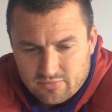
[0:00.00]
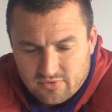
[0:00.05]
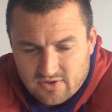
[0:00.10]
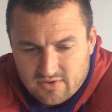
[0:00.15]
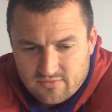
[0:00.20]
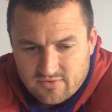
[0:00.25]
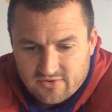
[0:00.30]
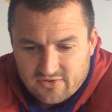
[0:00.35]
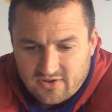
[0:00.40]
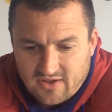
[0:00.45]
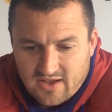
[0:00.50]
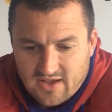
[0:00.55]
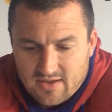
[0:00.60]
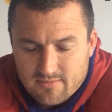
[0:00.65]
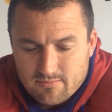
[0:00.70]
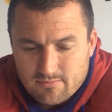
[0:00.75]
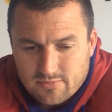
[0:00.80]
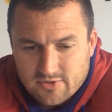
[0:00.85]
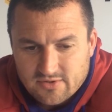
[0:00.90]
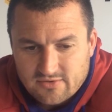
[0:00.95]
previous
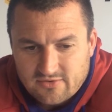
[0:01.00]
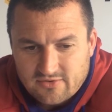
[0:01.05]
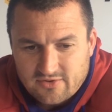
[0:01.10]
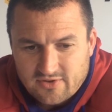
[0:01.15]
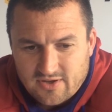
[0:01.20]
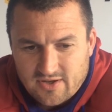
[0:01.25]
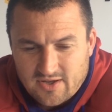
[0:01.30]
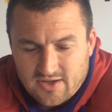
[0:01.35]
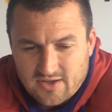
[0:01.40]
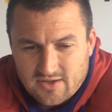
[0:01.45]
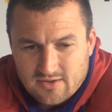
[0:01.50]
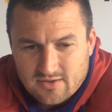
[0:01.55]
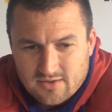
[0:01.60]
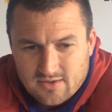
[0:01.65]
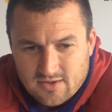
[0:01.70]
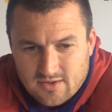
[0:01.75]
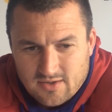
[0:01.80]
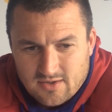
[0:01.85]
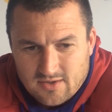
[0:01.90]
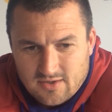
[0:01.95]
game, but
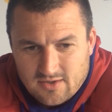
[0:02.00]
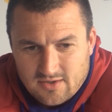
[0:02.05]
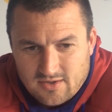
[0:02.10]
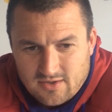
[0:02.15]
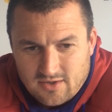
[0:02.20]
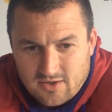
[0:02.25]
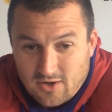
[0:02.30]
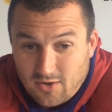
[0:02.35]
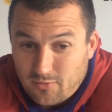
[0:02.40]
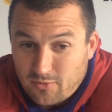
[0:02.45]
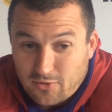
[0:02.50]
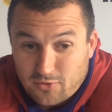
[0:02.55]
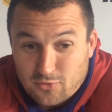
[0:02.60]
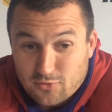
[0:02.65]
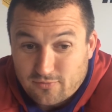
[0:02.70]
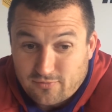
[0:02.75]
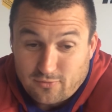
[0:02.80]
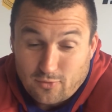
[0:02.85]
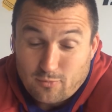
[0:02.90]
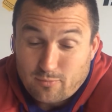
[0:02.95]
we're a
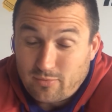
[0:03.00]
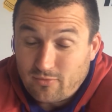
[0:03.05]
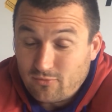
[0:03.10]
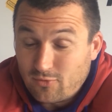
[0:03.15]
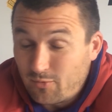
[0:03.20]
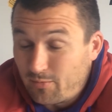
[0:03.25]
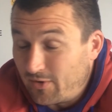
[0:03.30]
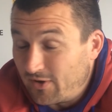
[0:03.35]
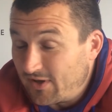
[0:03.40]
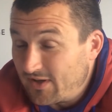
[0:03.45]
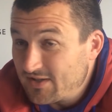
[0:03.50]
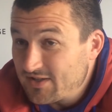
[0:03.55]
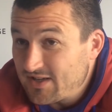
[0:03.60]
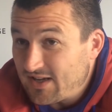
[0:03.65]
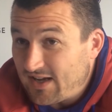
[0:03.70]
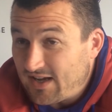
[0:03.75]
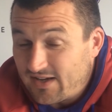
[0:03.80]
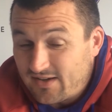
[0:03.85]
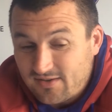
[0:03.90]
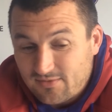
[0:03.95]
good rugby league
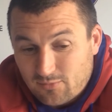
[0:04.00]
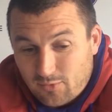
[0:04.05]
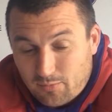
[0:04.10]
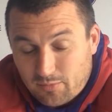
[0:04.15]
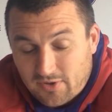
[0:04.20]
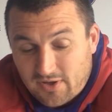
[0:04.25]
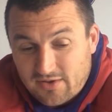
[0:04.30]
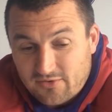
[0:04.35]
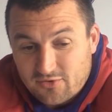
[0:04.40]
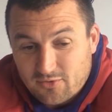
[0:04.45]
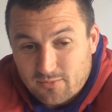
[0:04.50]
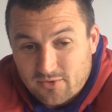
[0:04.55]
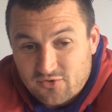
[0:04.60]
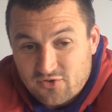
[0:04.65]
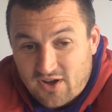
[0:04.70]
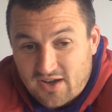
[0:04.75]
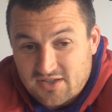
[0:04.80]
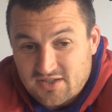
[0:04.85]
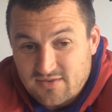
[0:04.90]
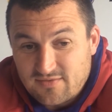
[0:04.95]
side. We're playing some
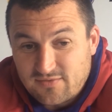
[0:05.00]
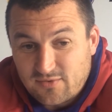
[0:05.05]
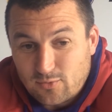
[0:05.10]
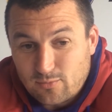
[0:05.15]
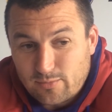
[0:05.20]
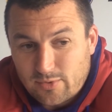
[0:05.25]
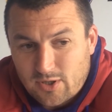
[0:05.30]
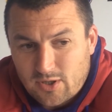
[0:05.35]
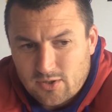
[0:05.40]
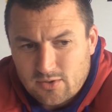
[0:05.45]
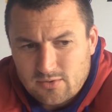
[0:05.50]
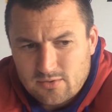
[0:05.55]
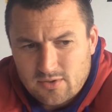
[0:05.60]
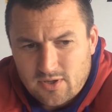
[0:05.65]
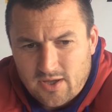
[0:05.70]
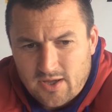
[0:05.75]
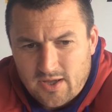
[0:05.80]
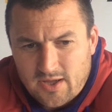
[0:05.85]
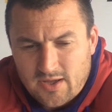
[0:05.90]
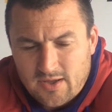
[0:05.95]
attractive football,
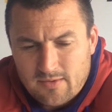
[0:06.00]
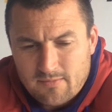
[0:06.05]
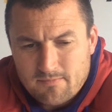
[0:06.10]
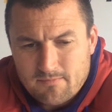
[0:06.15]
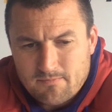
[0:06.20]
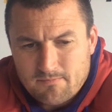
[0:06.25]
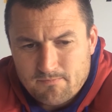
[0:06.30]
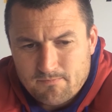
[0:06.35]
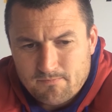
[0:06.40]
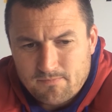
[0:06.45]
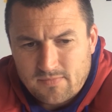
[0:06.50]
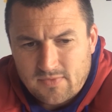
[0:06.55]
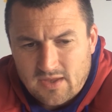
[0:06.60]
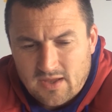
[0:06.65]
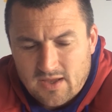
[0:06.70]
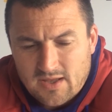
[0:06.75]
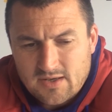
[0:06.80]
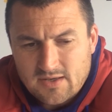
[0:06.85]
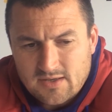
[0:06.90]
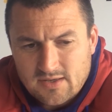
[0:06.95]

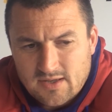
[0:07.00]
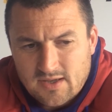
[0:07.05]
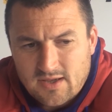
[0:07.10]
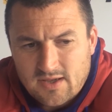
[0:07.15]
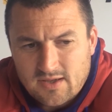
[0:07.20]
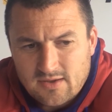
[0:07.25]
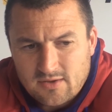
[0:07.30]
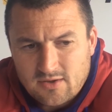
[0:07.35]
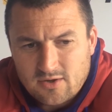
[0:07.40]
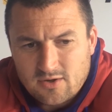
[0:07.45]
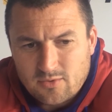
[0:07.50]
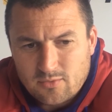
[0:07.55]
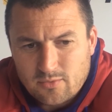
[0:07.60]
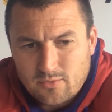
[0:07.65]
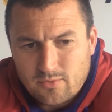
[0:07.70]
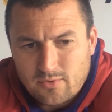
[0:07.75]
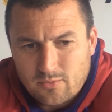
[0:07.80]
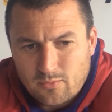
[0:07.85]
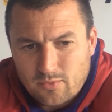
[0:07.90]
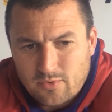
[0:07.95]

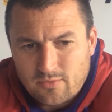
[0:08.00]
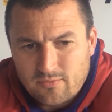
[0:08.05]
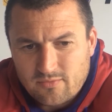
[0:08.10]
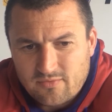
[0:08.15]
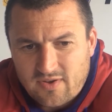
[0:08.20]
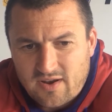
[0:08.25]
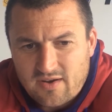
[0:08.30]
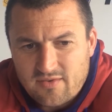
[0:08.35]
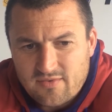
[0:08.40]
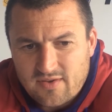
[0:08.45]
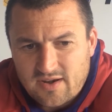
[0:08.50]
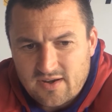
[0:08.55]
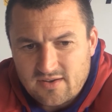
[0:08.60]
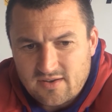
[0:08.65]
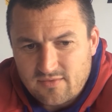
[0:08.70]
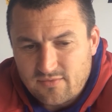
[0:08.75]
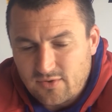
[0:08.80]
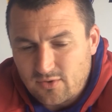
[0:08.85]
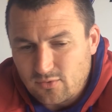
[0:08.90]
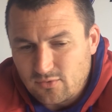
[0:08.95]
we're very, very
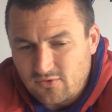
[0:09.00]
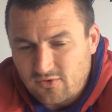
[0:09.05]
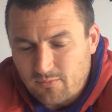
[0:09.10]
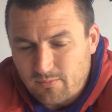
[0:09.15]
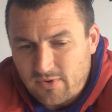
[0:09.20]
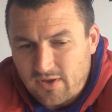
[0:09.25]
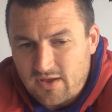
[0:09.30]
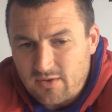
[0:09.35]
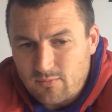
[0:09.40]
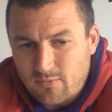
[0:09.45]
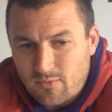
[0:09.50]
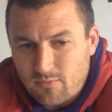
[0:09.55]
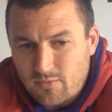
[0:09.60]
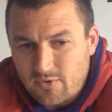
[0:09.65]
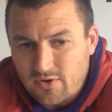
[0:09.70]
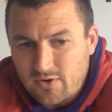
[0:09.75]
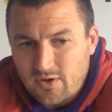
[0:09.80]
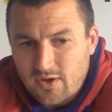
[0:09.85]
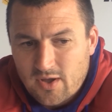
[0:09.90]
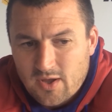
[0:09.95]
difficult to beat
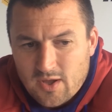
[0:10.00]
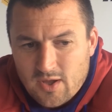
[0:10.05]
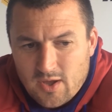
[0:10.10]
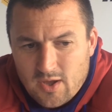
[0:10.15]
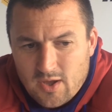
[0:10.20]
when